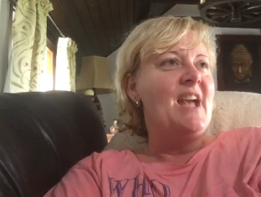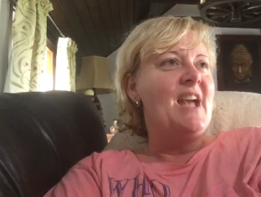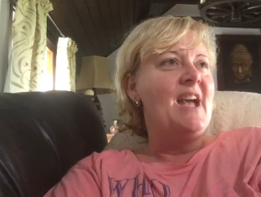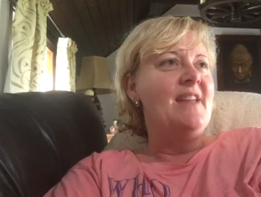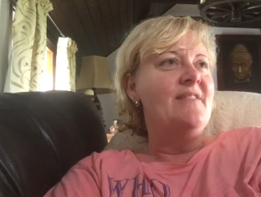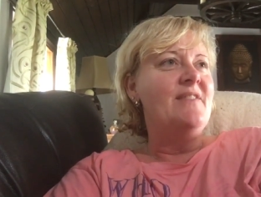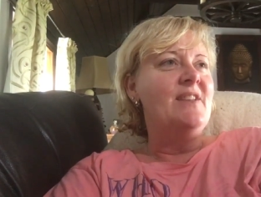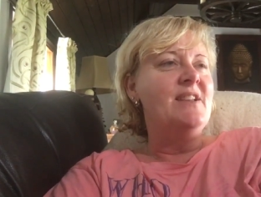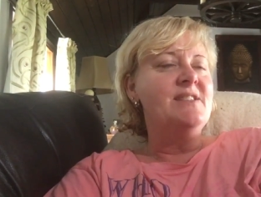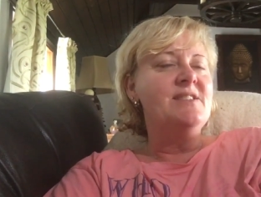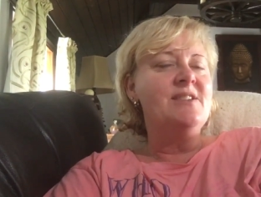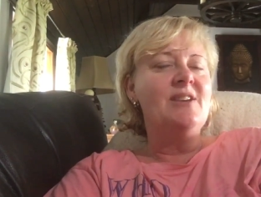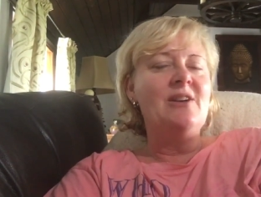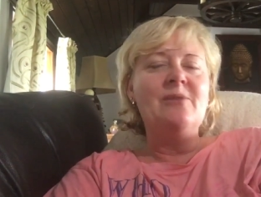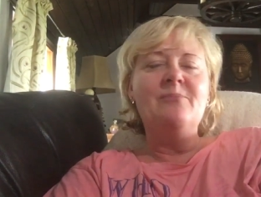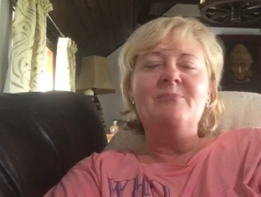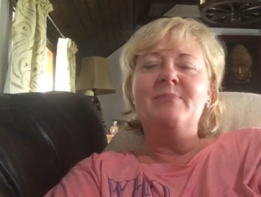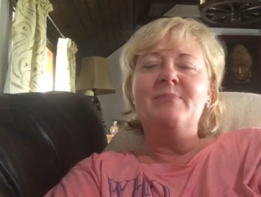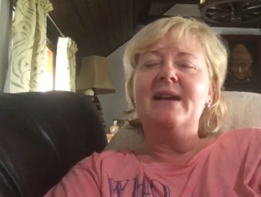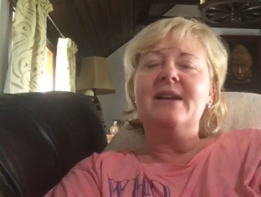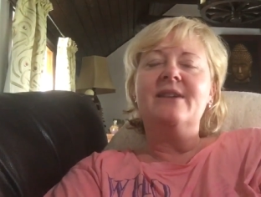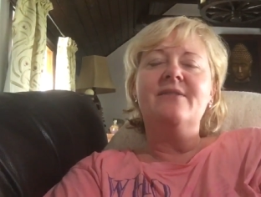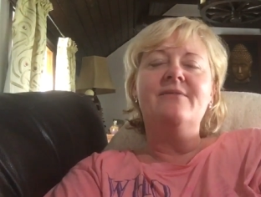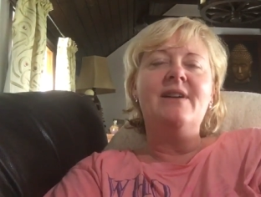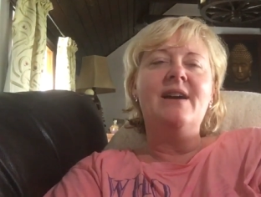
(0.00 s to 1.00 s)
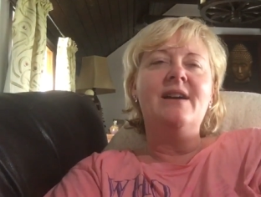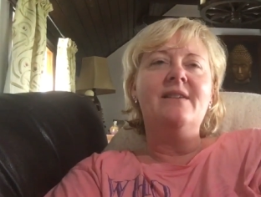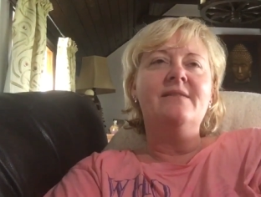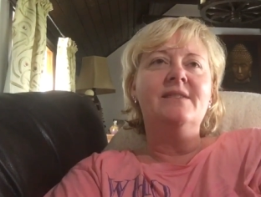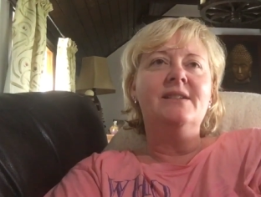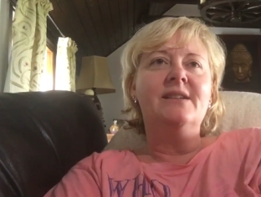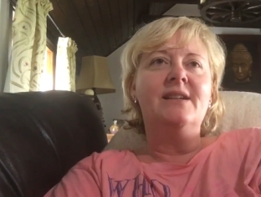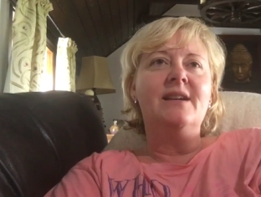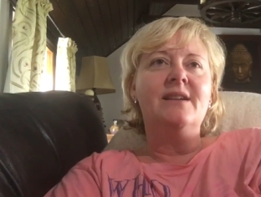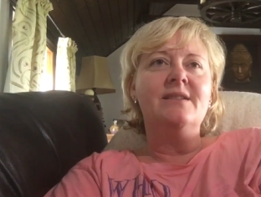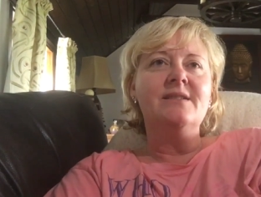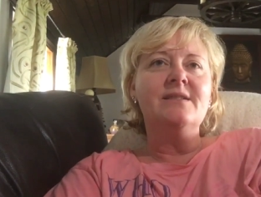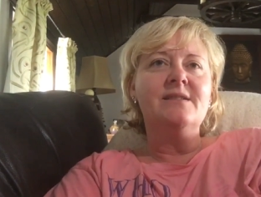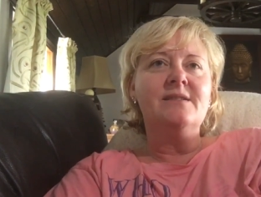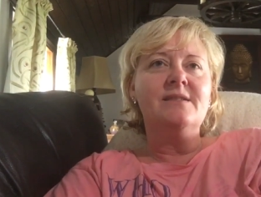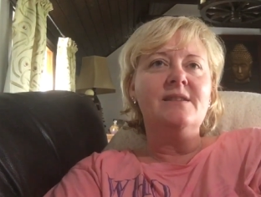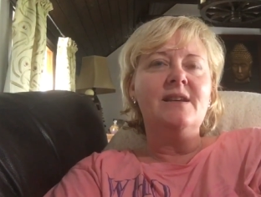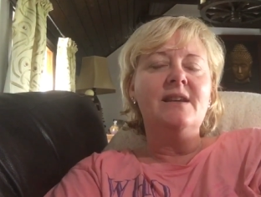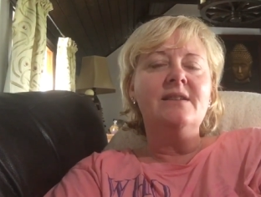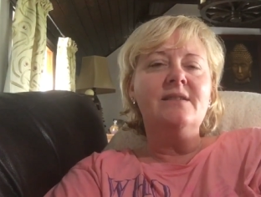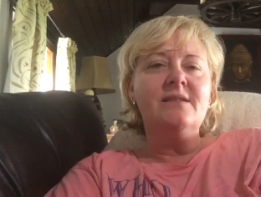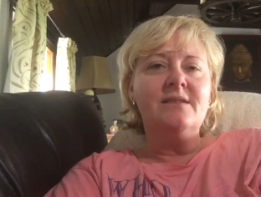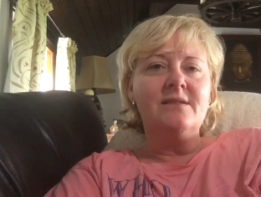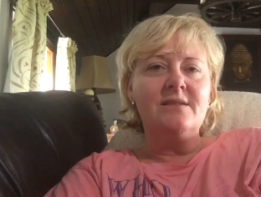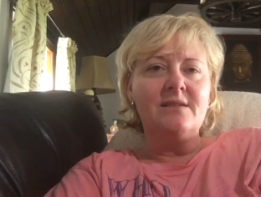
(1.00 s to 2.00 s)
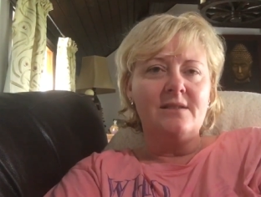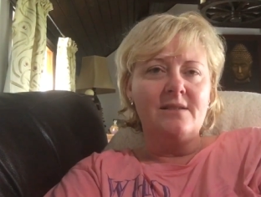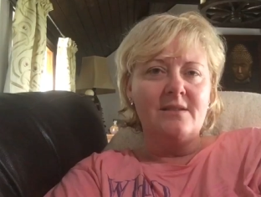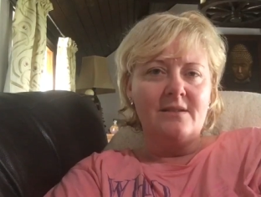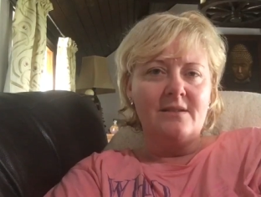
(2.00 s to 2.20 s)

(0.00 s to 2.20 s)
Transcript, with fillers: And they turned back around again and said,